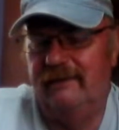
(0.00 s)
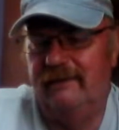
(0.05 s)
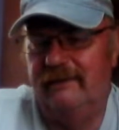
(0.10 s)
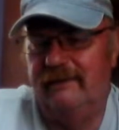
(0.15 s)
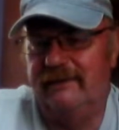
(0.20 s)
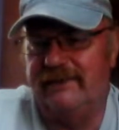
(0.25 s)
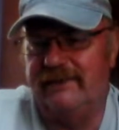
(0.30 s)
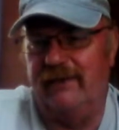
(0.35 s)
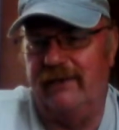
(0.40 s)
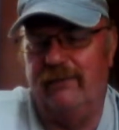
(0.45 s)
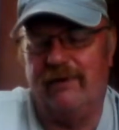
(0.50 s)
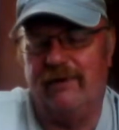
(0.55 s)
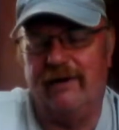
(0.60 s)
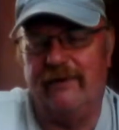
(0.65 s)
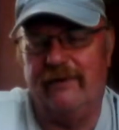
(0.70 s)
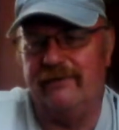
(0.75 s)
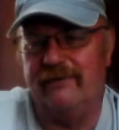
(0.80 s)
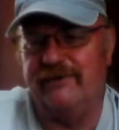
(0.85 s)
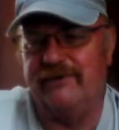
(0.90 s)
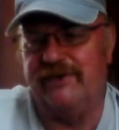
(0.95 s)
See what
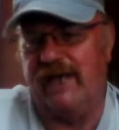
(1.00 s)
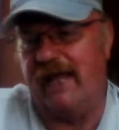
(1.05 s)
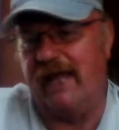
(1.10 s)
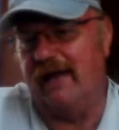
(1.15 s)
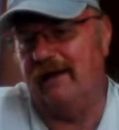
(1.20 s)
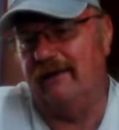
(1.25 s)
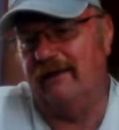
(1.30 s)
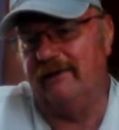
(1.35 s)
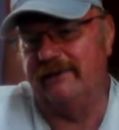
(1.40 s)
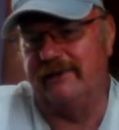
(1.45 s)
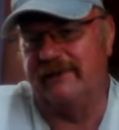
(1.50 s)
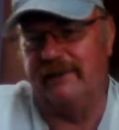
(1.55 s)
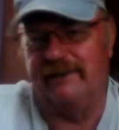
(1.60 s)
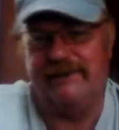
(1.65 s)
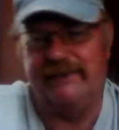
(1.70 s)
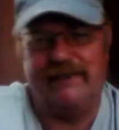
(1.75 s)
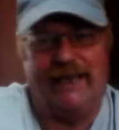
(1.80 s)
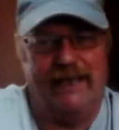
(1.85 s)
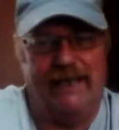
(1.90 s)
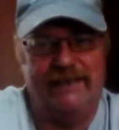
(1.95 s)
other channels and
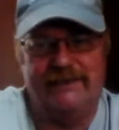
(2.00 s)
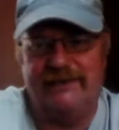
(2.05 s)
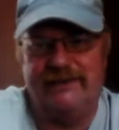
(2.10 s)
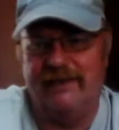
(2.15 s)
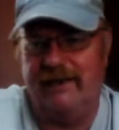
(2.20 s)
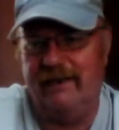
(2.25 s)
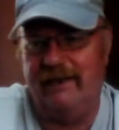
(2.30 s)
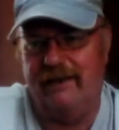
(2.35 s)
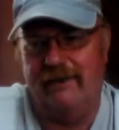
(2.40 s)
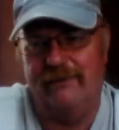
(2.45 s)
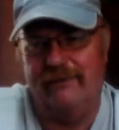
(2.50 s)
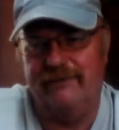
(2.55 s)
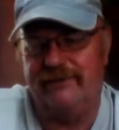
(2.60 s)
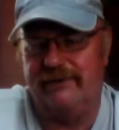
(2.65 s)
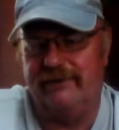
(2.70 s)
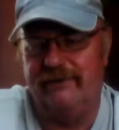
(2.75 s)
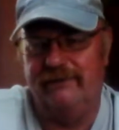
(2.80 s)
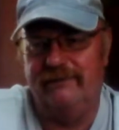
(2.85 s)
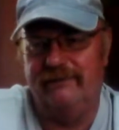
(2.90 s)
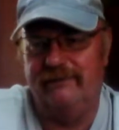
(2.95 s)
sites that he goes
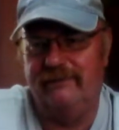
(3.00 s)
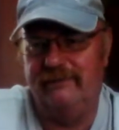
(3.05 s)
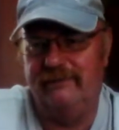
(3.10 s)
to?